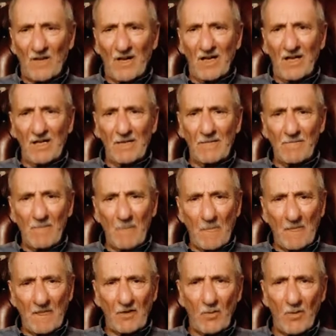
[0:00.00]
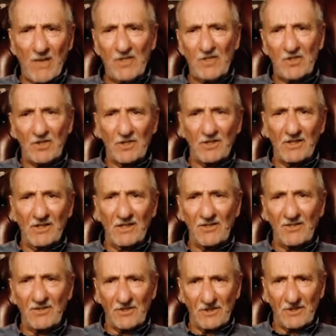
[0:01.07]
the question,
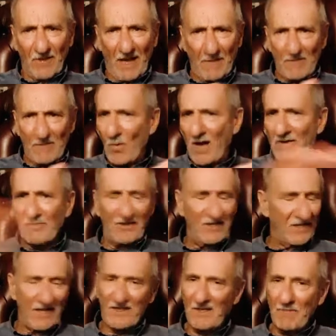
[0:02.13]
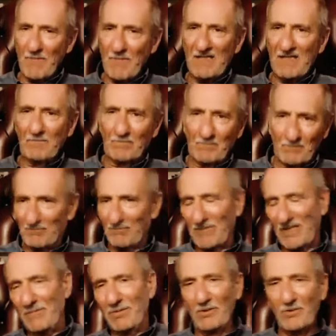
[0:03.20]
is that, I mean, one of the things I think many
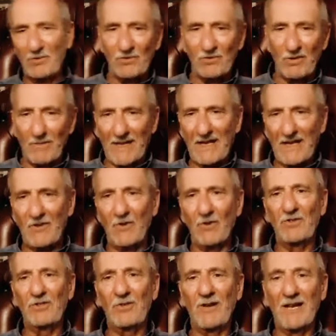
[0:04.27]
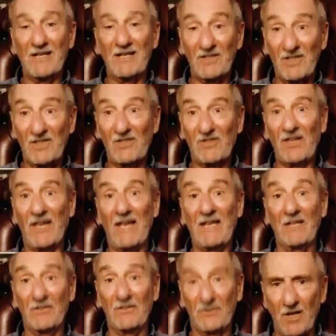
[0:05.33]
people who talk about non-duality say
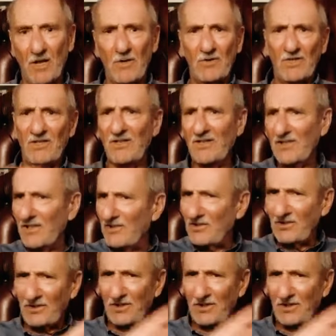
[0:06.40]
and notice is this